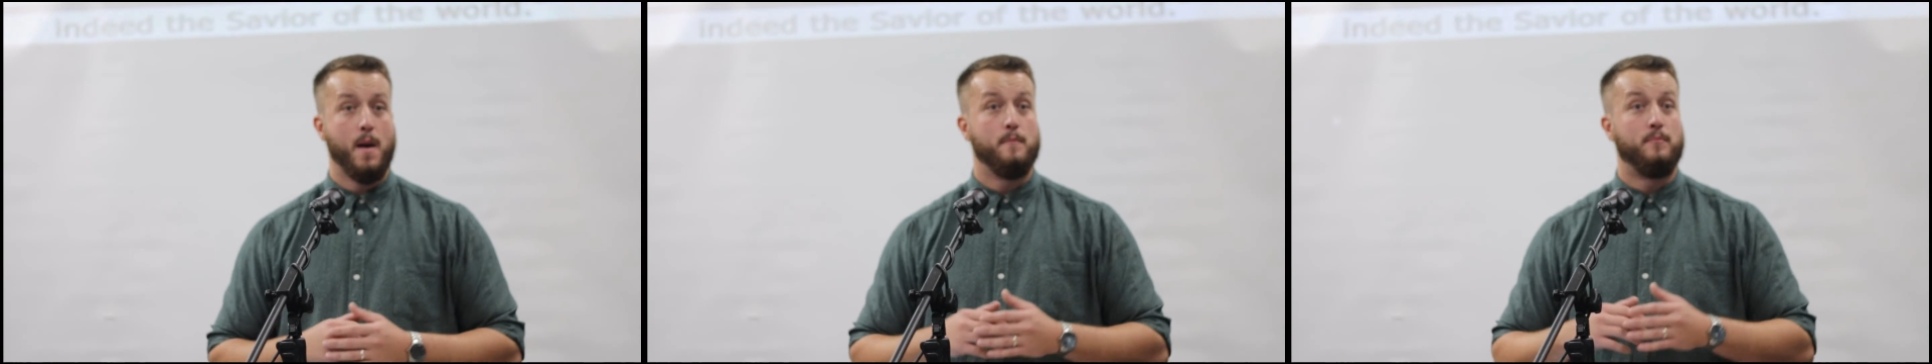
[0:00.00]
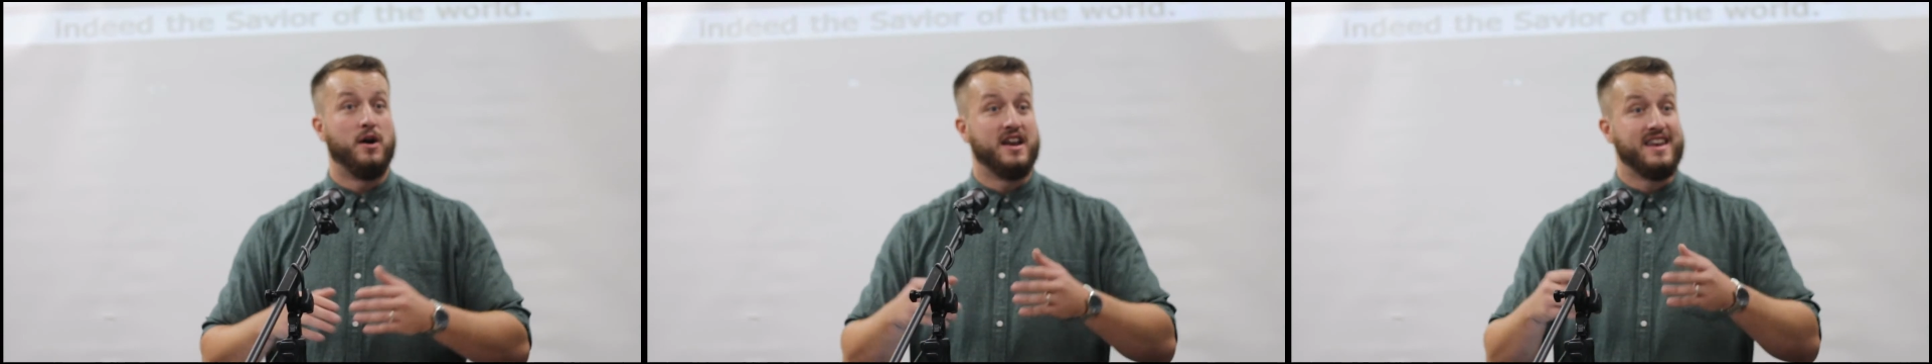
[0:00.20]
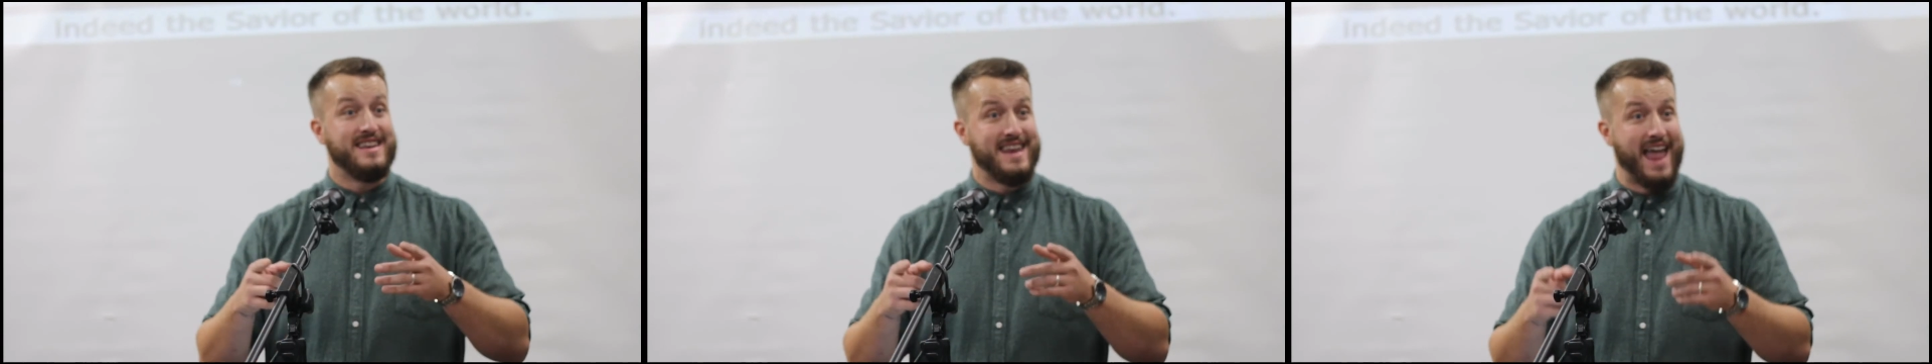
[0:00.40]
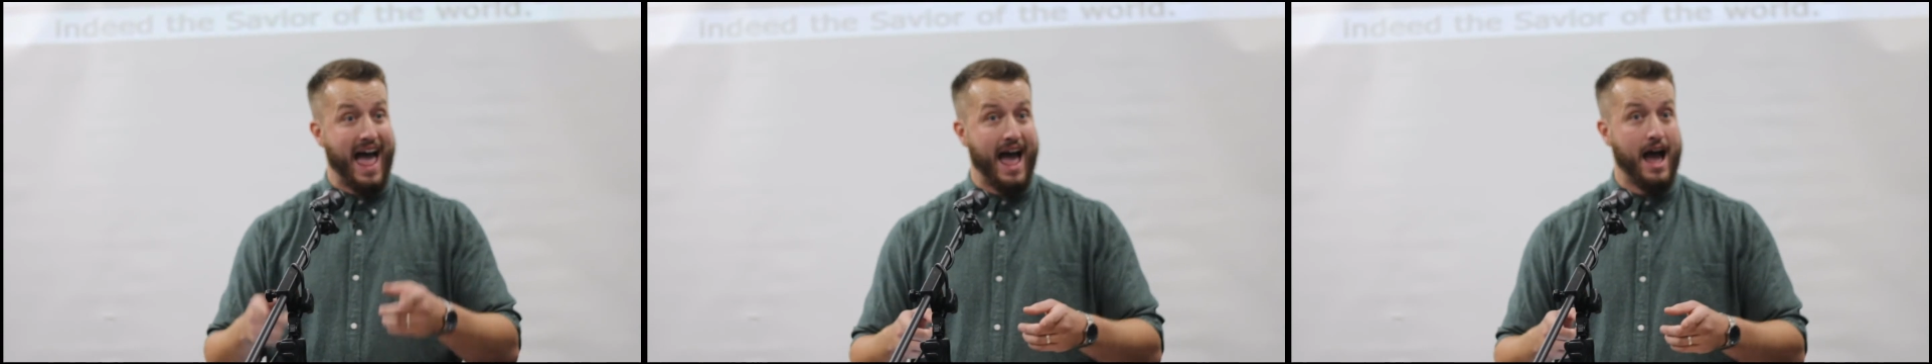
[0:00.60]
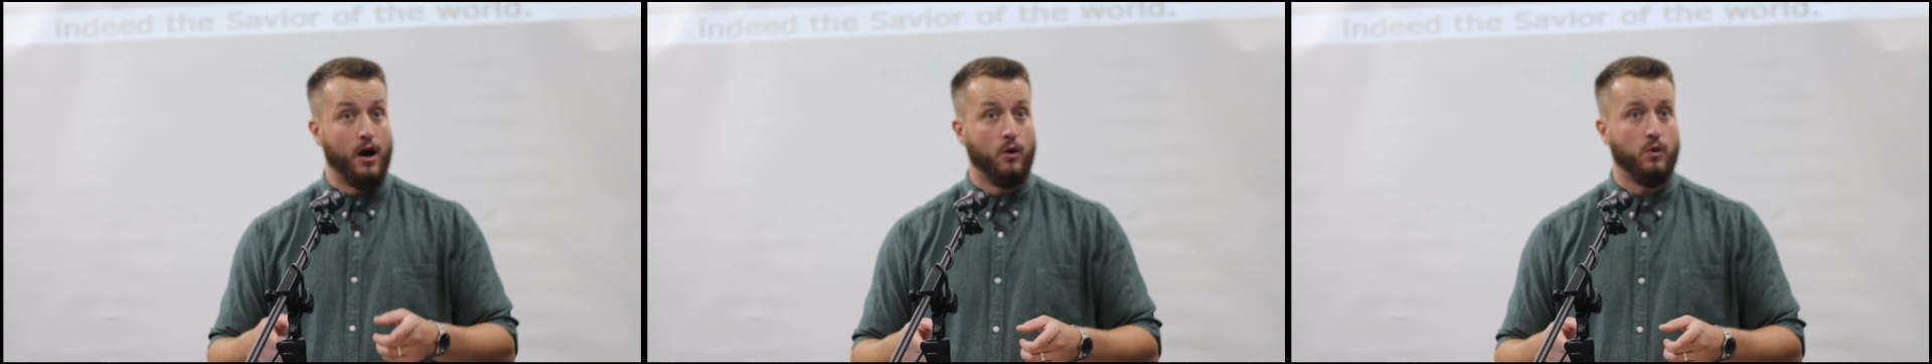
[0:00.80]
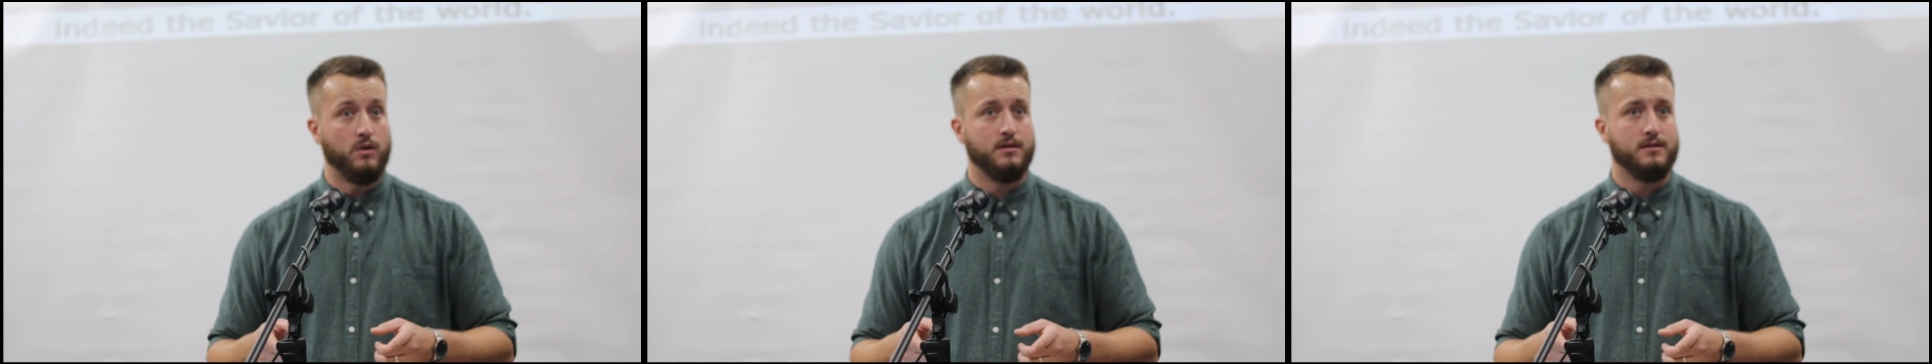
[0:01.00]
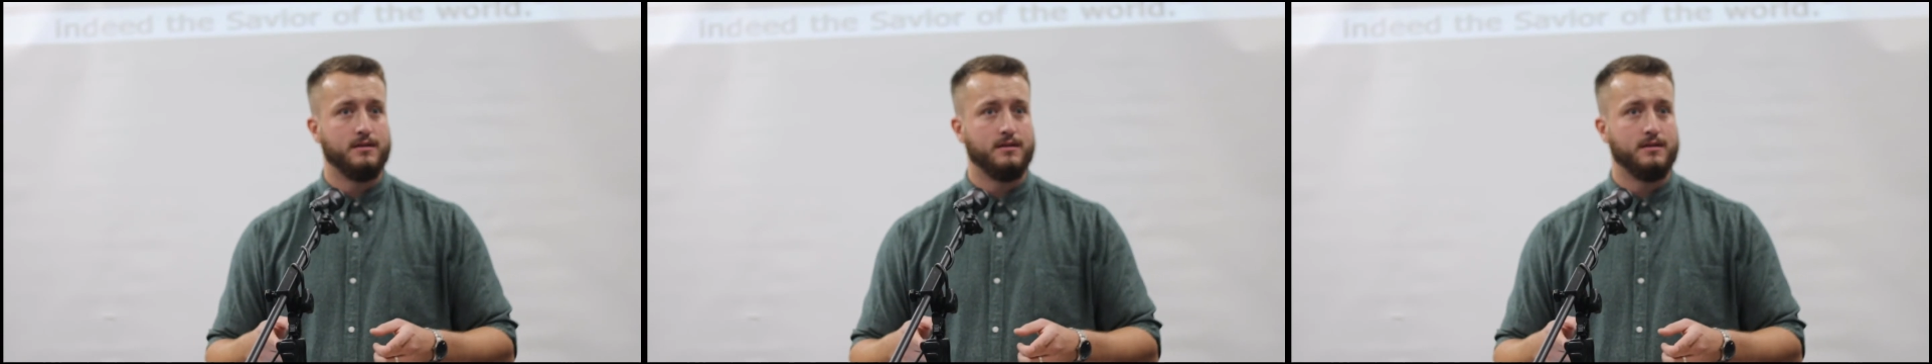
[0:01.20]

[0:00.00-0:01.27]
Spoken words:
But now